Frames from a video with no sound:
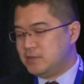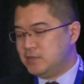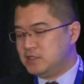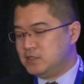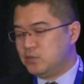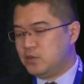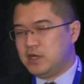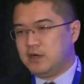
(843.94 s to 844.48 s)
as
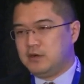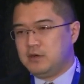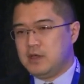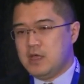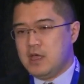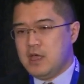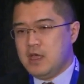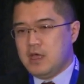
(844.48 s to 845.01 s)
well.
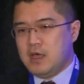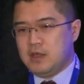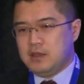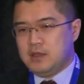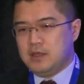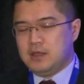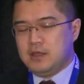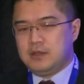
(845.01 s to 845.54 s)

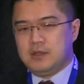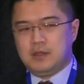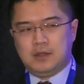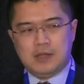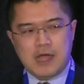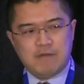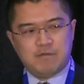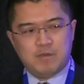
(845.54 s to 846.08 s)
The, the
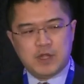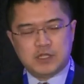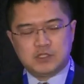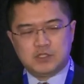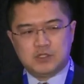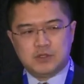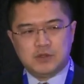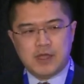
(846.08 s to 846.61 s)
left
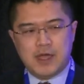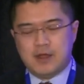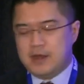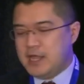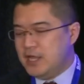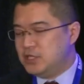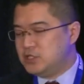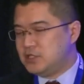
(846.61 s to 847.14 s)
picture, that
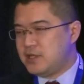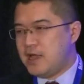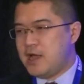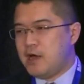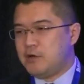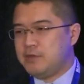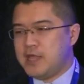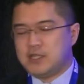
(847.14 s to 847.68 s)
H
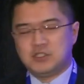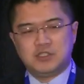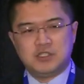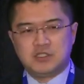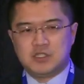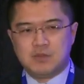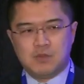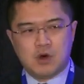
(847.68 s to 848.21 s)
tau, that's
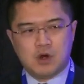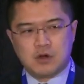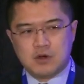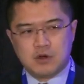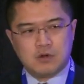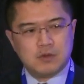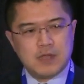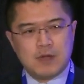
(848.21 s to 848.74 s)
just the
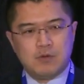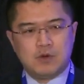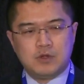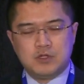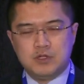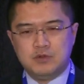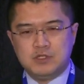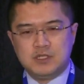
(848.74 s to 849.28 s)
marker that we're
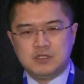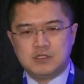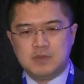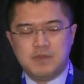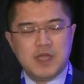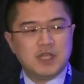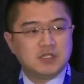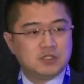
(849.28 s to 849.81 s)
using to
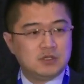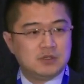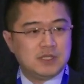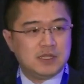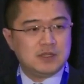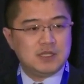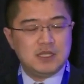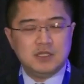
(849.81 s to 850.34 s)
make sure
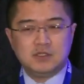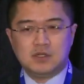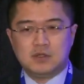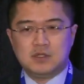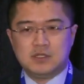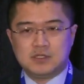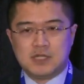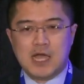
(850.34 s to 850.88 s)
that these are
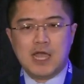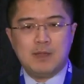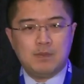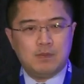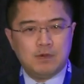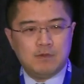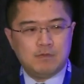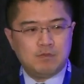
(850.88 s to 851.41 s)
the type
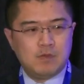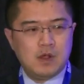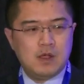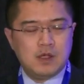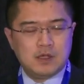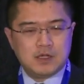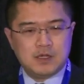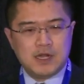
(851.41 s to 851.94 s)
of
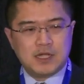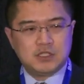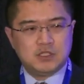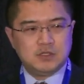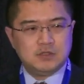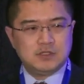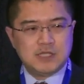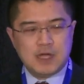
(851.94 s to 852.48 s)

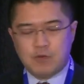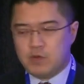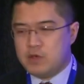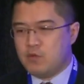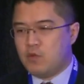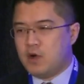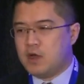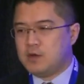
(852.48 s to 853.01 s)
connections that we
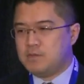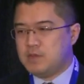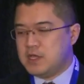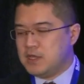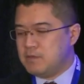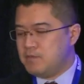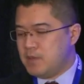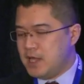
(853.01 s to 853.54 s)
want
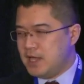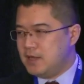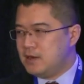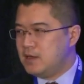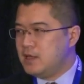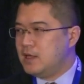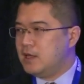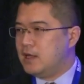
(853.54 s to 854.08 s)
being made,
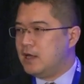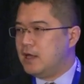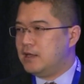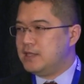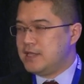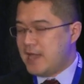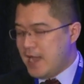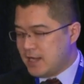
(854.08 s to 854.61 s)
uh,
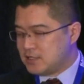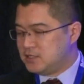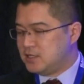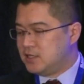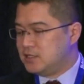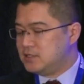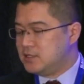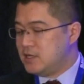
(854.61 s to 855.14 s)
the
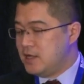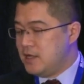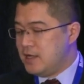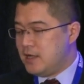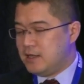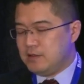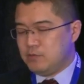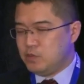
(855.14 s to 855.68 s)
axons,
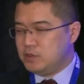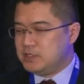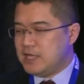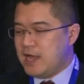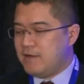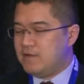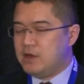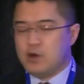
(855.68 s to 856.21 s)
and we
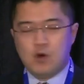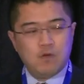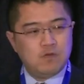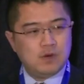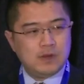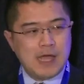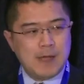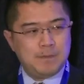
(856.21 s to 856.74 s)
have an
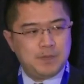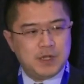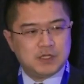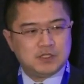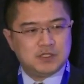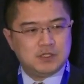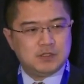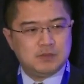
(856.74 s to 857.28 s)
overlap
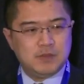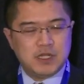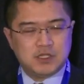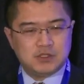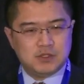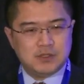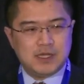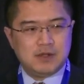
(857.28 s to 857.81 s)
picture to make
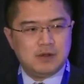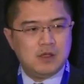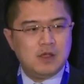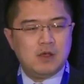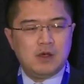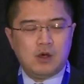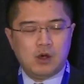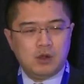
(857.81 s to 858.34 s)
sure that
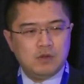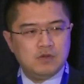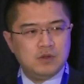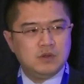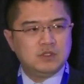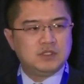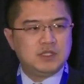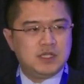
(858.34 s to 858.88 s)
all of
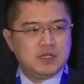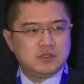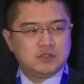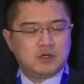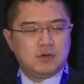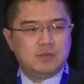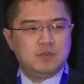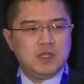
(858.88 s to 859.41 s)
those things
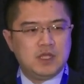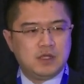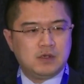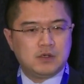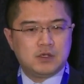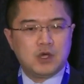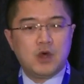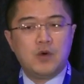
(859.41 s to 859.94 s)
are being
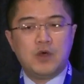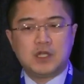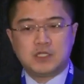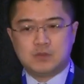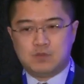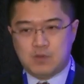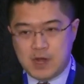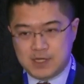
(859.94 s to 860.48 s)
co
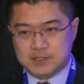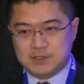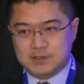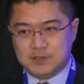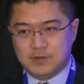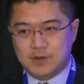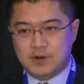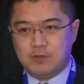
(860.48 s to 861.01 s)
expressed.
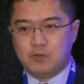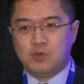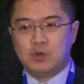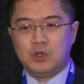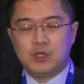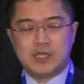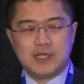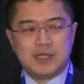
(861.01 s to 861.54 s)
So we're
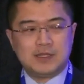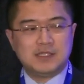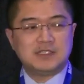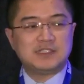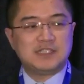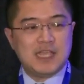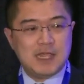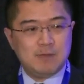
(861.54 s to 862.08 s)
looking at the
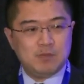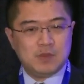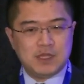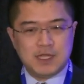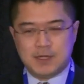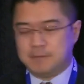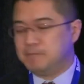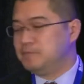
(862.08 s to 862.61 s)
same
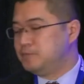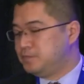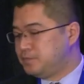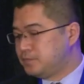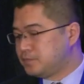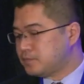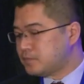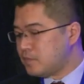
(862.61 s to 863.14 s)
thing.
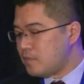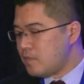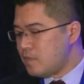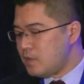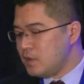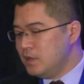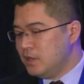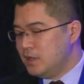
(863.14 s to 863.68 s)

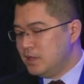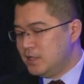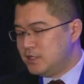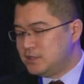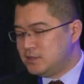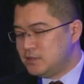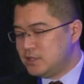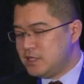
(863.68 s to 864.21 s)

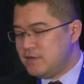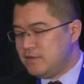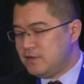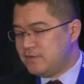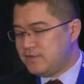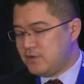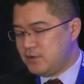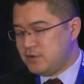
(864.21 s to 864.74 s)
Let's look even
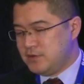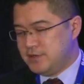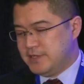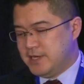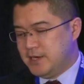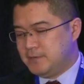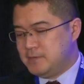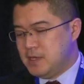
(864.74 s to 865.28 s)
further
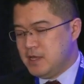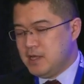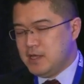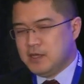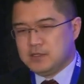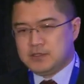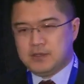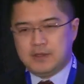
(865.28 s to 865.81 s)
now.
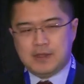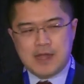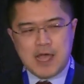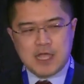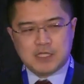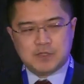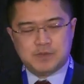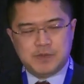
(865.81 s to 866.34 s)
So the
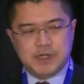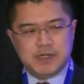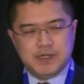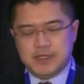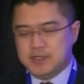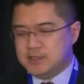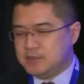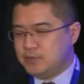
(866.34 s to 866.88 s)
last bit
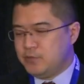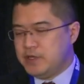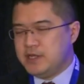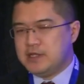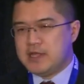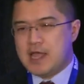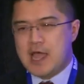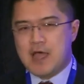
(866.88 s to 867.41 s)
is we need
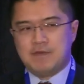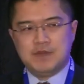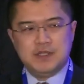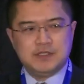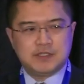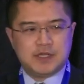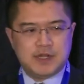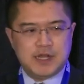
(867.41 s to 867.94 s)
to have
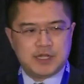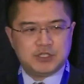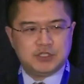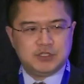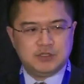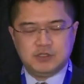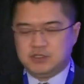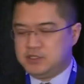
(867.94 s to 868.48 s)
these
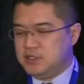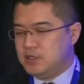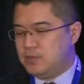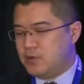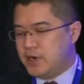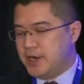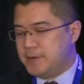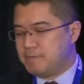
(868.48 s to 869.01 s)
connections to the
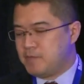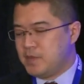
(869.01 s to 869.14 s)
brain.